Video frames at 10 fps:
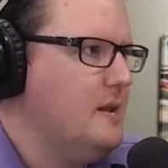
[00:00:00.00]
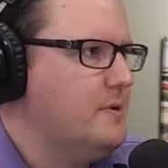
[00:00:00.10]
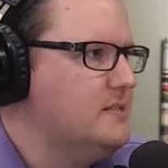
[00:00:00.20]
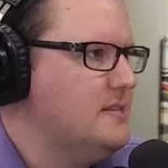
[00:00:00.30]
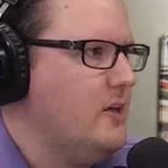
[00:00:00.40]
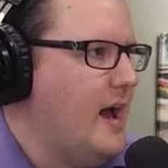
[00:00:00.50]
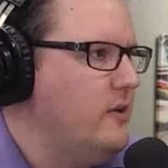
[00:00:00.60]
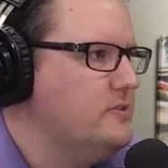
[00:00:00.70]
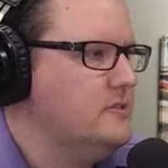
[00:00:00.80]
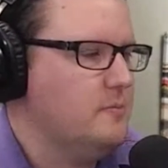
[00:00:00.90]
I'm going to sell
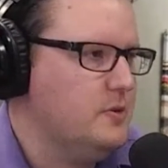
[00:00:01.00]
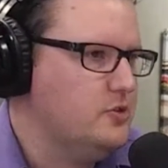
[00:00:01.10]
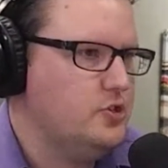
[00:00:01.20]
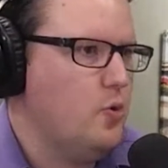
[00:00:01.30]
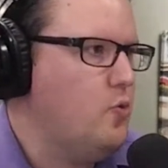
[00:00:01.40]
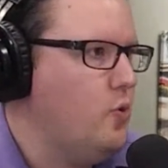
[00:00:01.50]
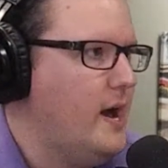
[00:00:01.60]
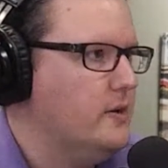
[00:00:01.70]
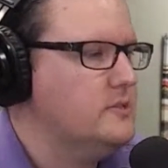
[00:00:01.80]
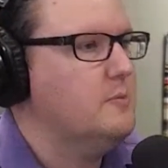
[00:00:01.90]
houses. I'm going to show cool
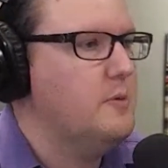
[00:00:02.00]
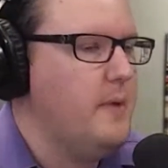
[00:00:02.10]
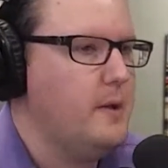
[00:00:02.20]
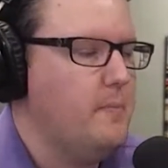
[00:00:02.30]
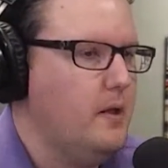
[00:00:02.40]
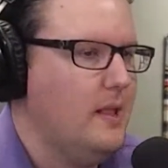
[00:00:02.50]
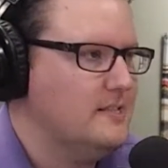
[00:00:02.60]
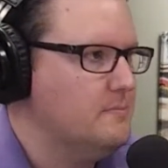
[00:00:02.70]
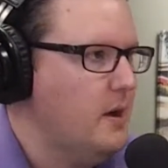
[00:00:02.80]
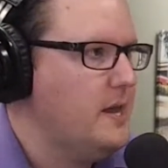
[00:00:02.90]
houses. I'm going to make mo-
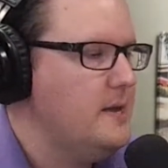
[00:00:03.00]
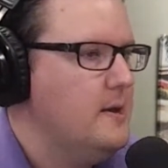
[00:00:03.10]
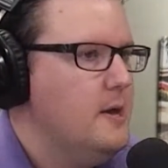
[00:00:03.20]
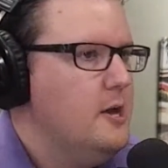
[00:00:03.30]
lots of money.